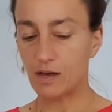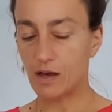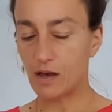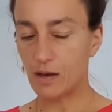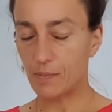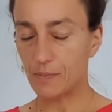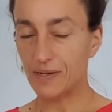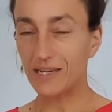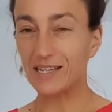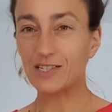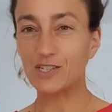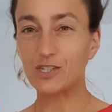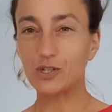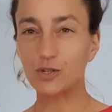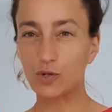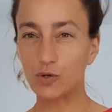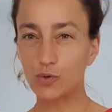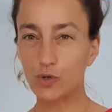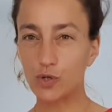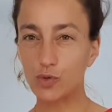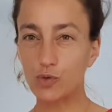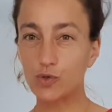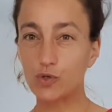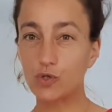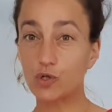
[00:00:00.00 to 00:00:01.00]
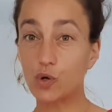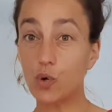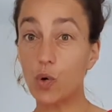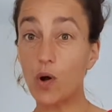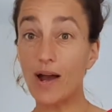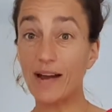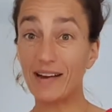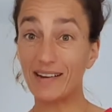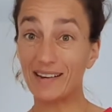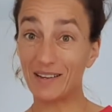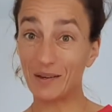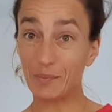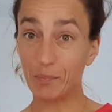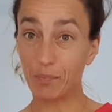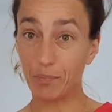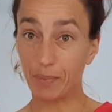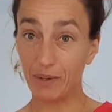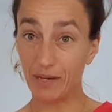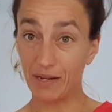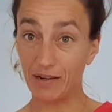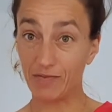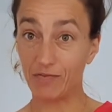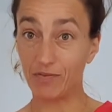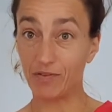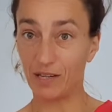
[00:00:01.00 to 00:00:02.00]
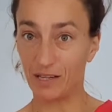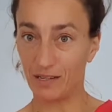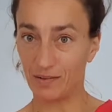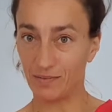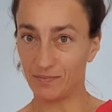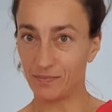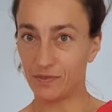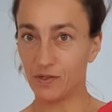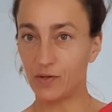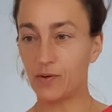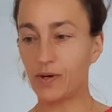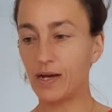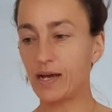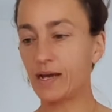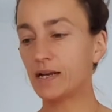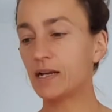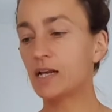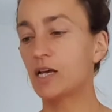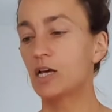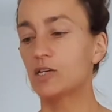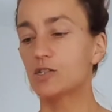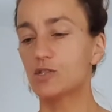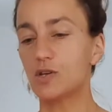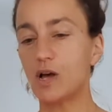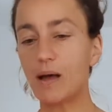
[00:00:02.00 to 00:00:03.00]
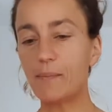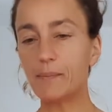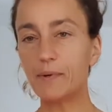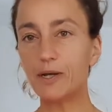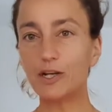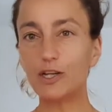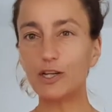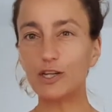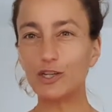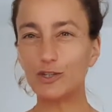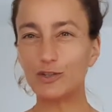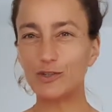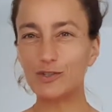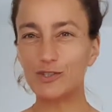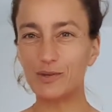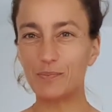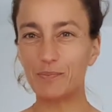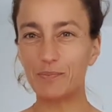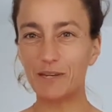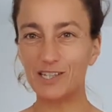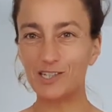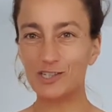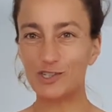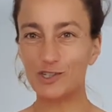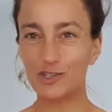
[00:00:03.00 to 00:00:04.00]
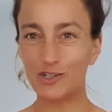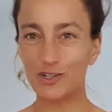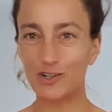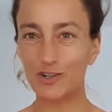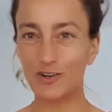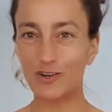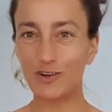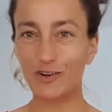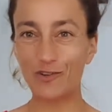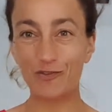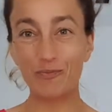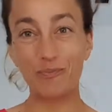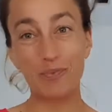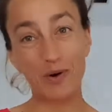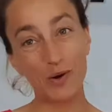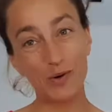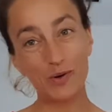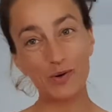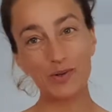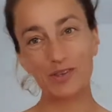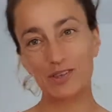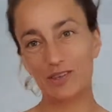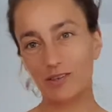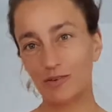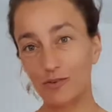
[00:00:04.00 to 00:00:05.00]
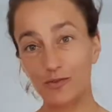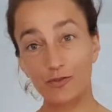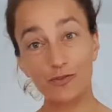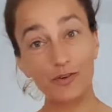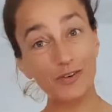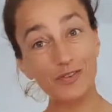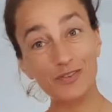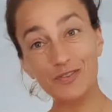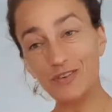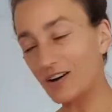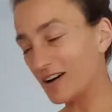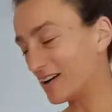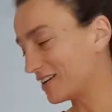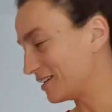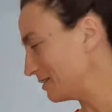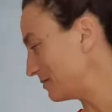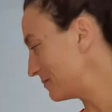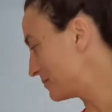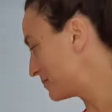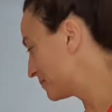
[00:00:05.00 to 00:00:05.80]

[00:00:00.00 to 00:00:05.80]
Because you use quite a bit of it, all right? So I'm gonna use a mixture of both for fun.